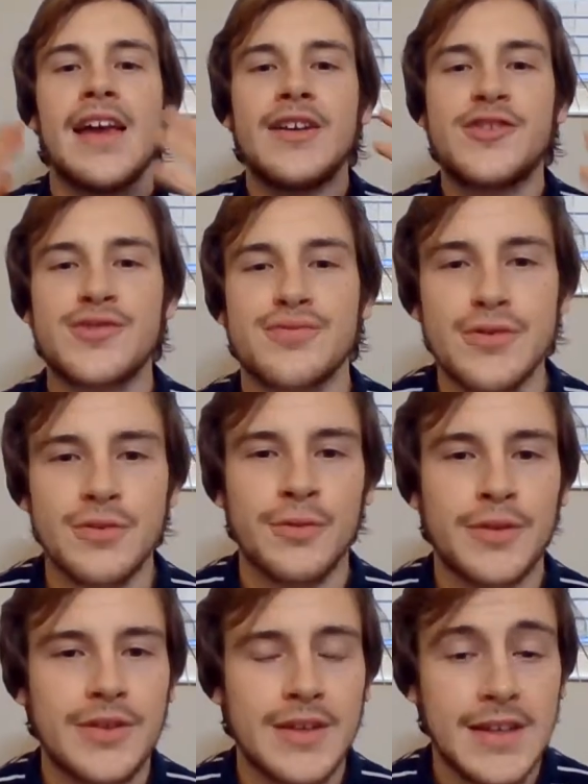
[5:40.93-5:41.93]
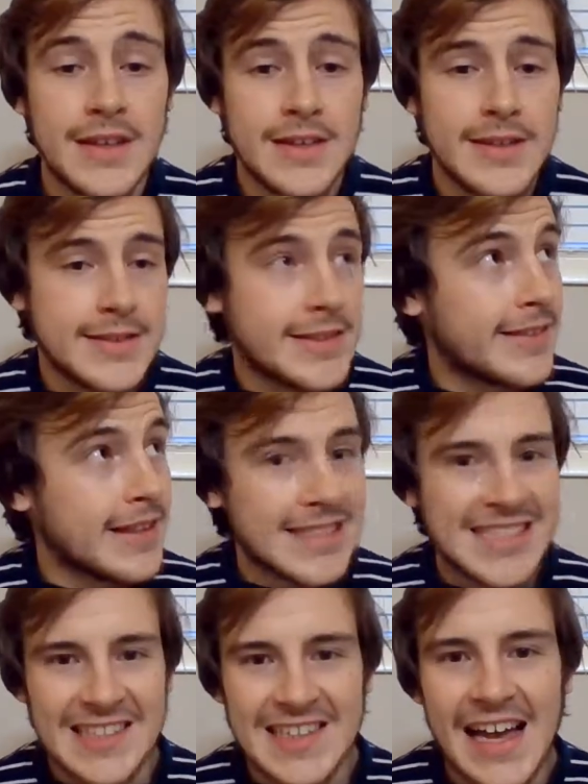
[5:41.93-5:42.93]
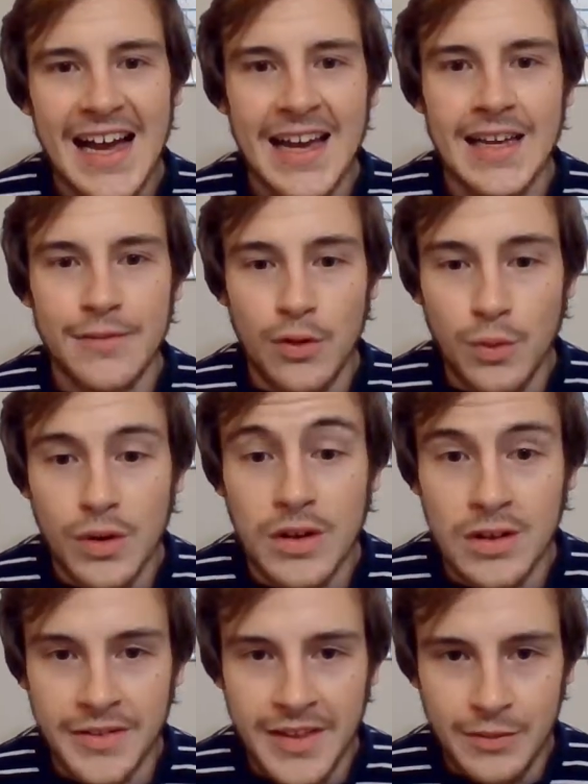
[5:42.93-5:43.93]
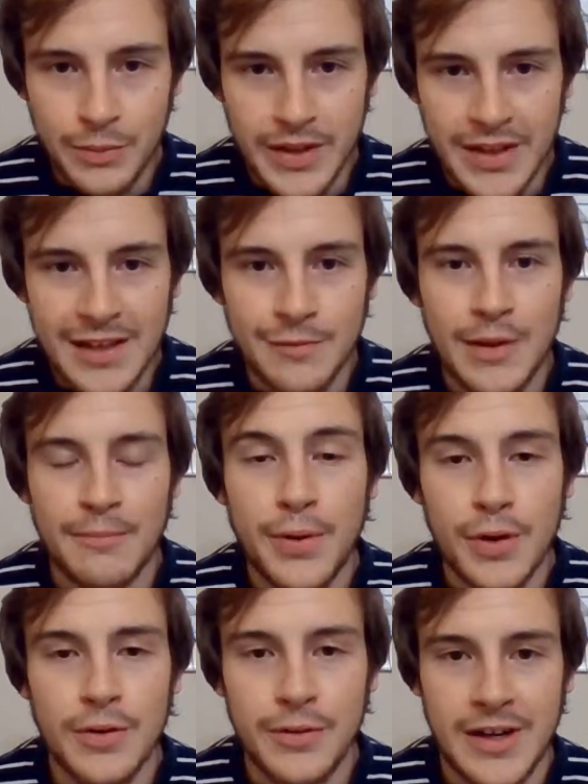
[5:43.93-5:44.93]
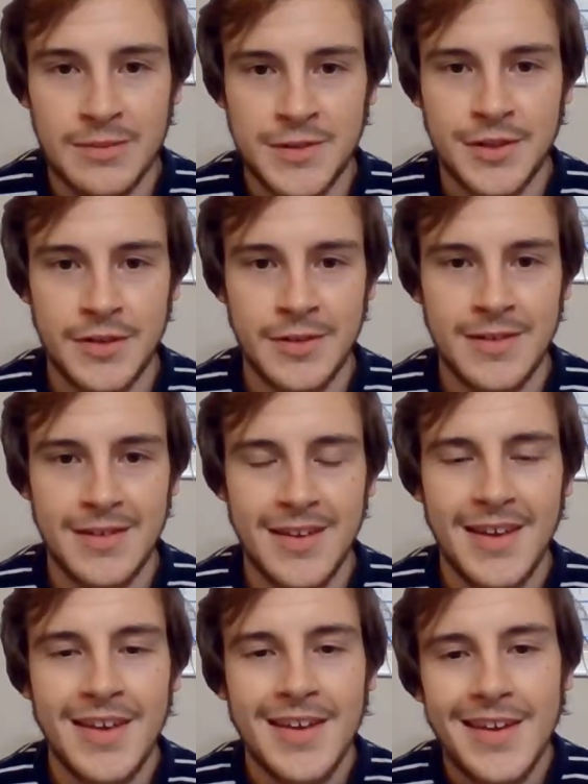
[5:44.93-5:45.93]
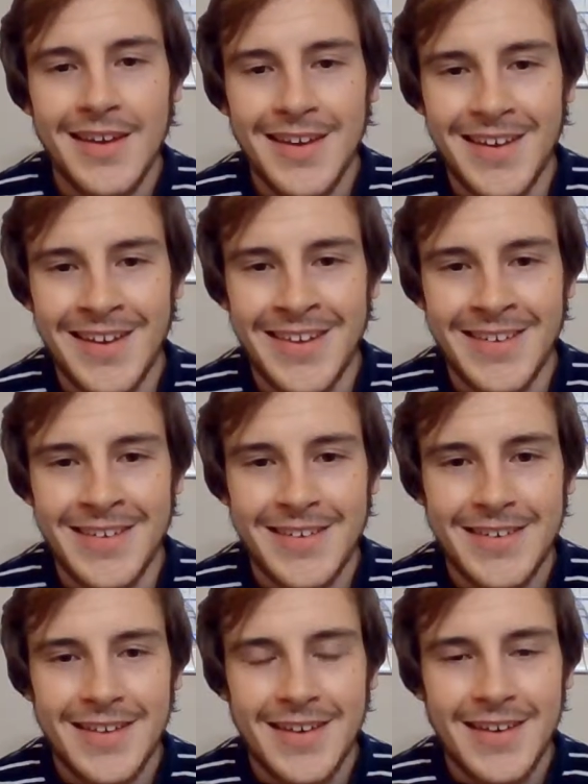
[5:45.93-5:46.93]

a truth to this lie of a world that we have been programmed to. And